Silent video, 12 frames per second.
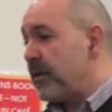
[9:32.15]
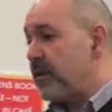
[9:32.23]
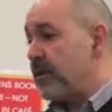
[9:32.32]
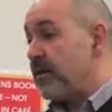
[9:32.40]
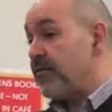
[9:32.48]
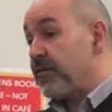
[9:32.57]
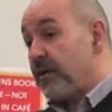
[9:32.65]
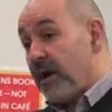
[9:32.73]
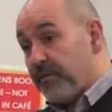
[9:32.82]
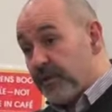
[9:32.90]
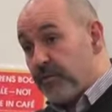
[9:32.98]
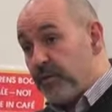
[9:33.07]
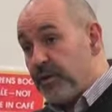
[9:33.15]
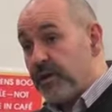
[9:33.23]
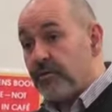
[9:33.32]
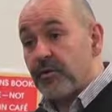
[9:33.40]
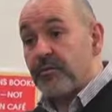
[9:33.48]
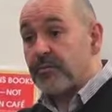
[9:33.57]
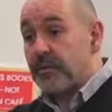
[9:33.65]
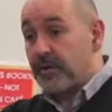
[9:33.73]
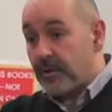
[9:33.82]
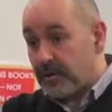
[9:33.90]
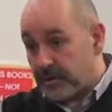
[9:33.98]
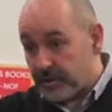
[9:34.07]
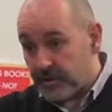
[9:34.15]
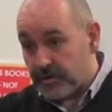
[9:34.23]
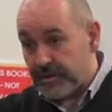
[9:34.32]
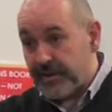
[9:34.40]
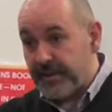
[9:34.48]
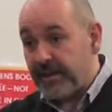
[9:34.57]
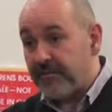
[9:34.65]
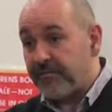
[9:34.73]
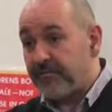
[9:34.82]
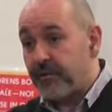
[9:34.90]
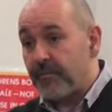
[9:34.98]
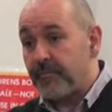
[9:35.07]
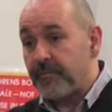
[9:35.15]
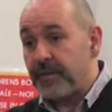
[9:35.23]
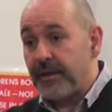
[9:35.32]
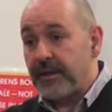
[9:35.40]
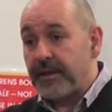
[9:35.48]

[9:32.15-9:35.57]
if other community groups, we've got Colin here from